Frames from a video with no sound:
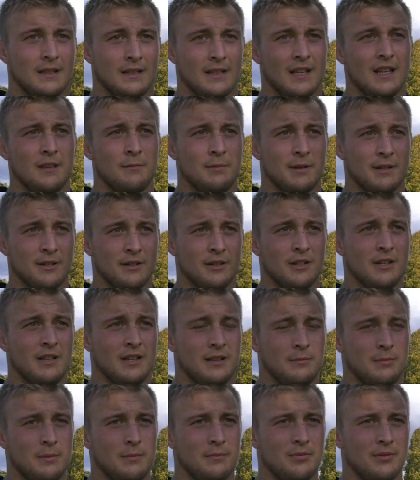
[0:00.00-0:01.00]
Yeah, they've been good.
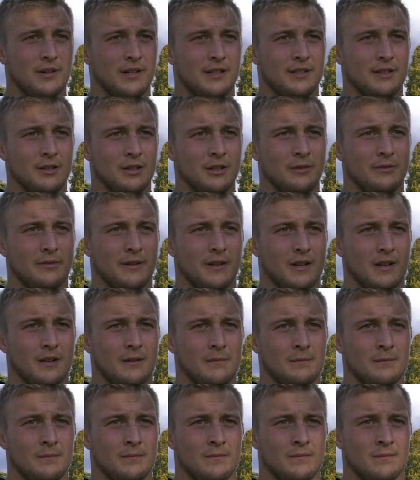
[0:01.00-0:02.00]
They've been pretty tough.
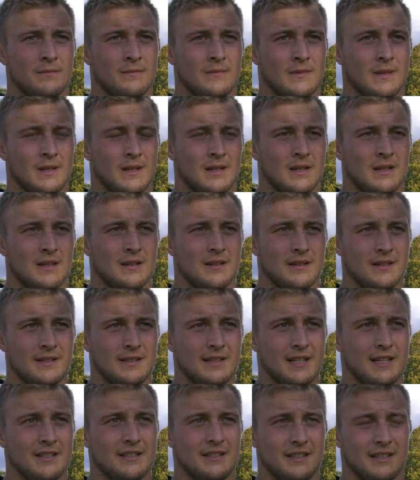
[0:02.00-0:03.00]
The
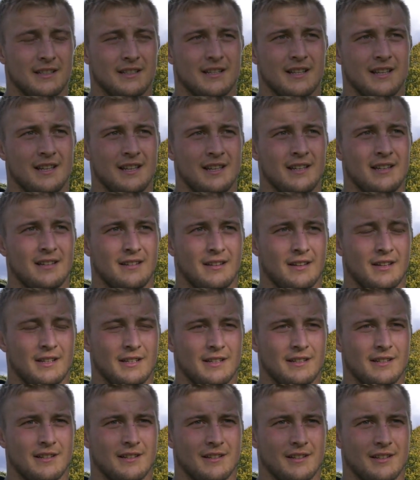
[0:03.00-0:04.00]
intensity's there.
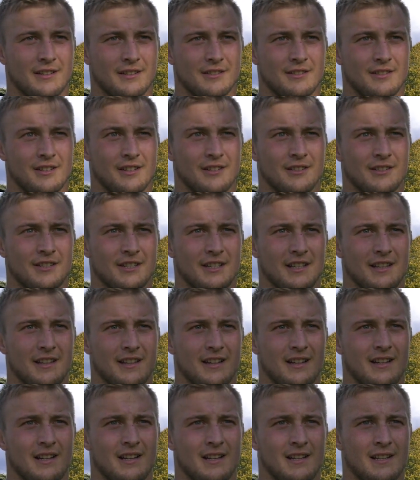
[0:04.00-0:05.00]
You could say
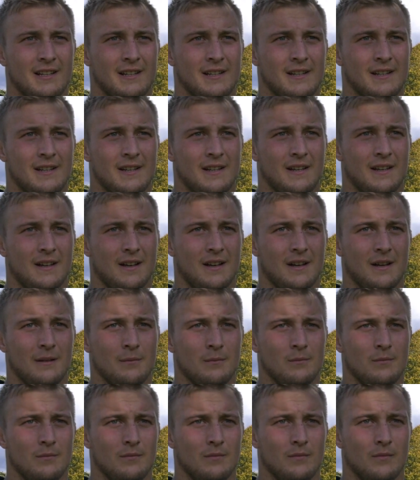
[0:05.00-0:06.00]
that.
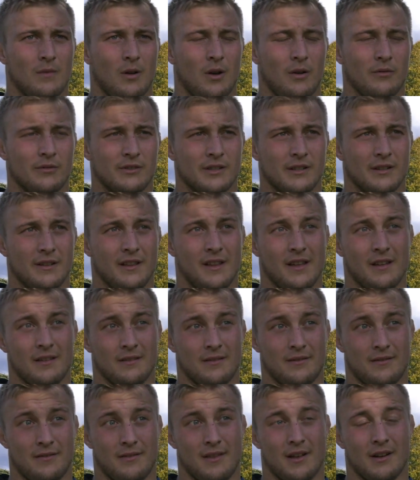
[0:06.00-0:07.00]
Obviously
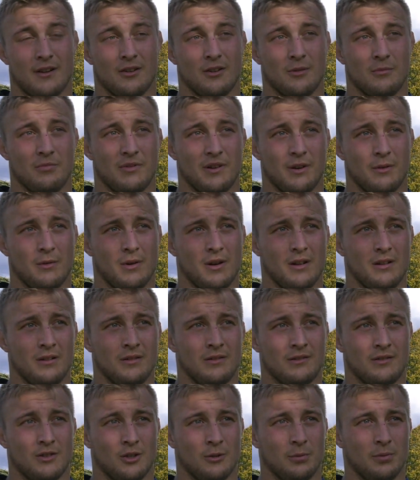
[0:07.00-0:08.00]
they're going pretty well,
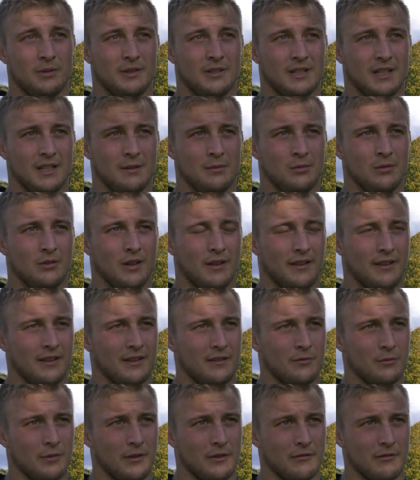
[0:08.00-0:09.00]
top of the table. I think
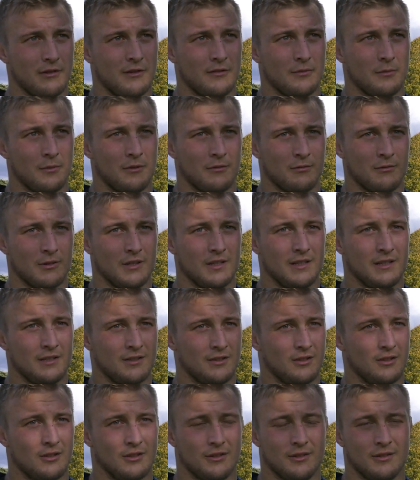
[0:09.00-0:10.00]
they've won 3 from 3,
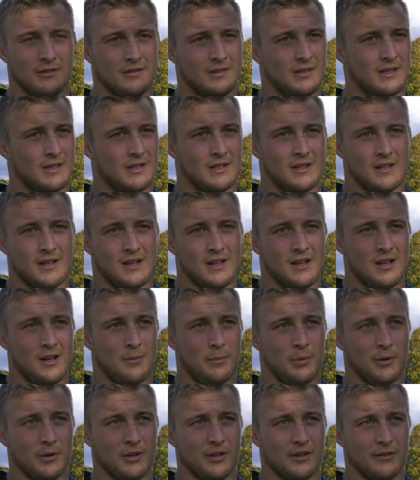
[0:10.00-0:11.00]
scored a
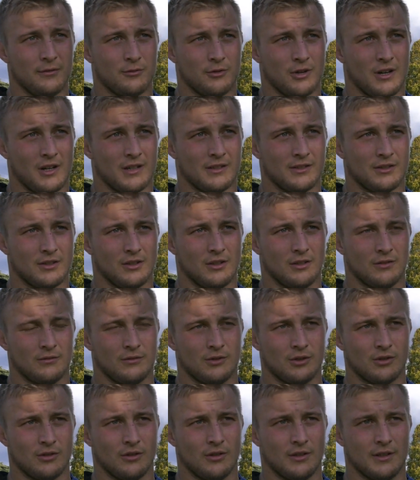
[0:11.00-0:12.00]
bundle of tries. So
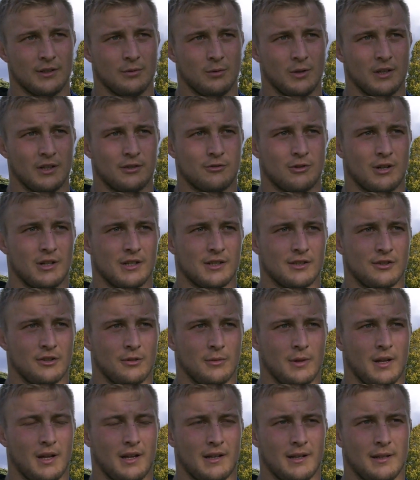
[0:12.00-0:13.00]
just looking towards trying to
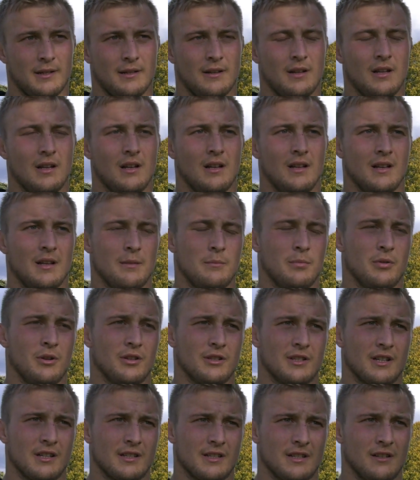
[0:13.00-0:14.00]
stop that and
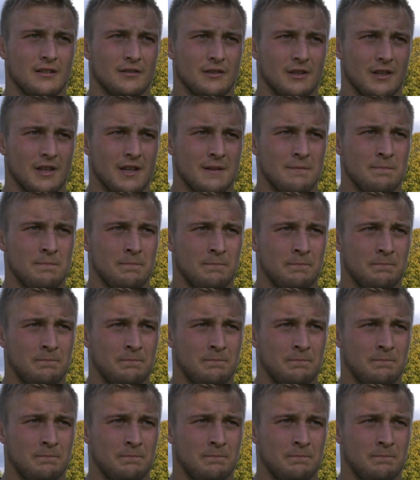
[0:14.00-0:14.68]
impose ourselves on them.